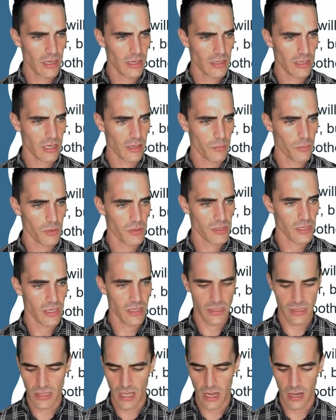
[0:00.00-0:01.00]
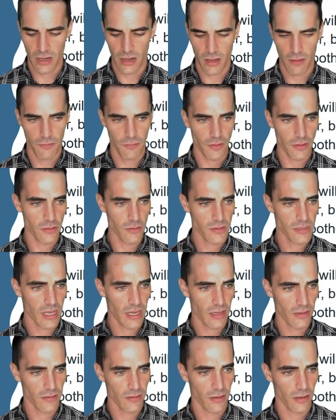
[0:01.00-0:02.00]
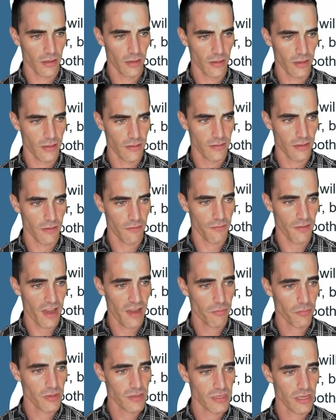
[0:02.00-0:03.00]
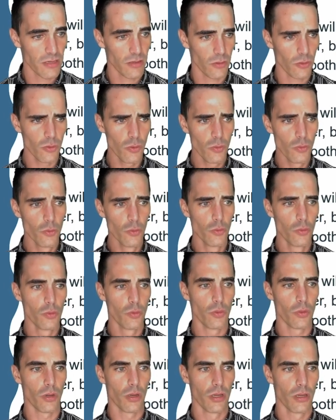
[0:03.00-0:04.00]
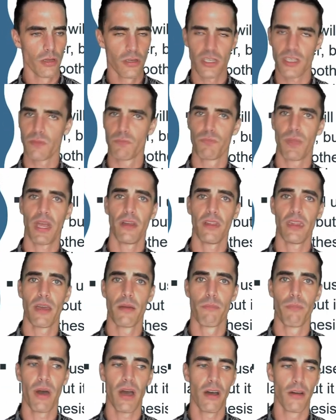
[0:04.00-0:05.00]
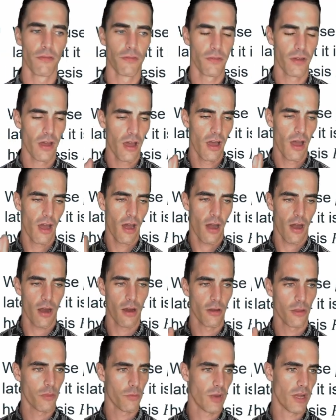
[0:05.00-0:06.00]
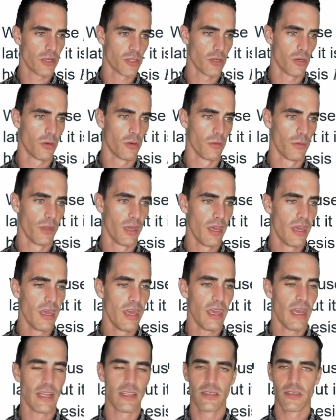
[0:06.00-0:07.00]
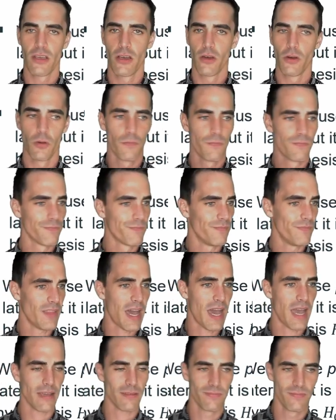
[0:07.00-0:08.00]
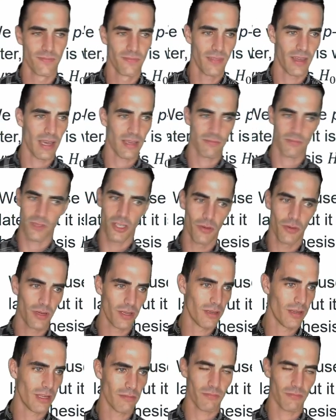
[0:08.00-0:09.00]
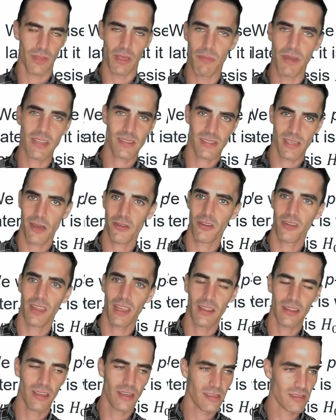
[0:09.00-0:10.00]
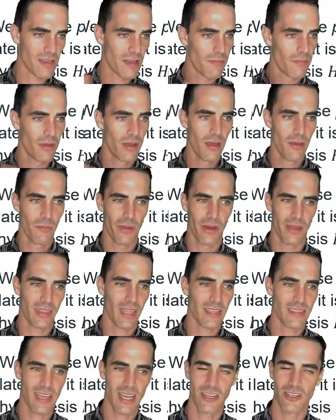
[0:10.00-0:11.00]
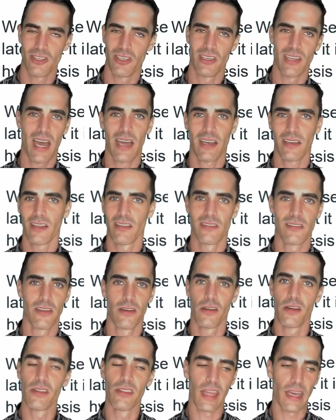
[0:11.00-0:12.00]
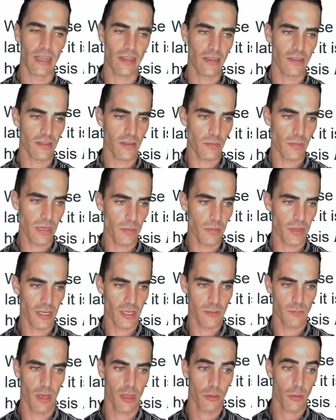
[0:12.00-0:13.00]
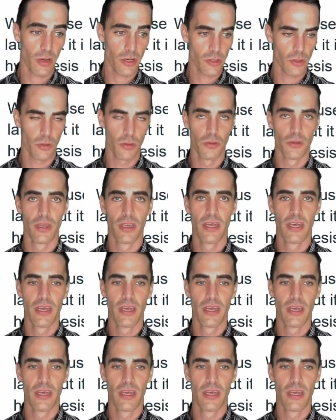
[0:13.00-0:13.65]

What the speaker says: 10% is not enough, and you set it to, let's say, 5%, ooh, just barely above our threshold. And so, you know what, it might sound unlikely to some, but that's actually not considered unlikely to me because my threshold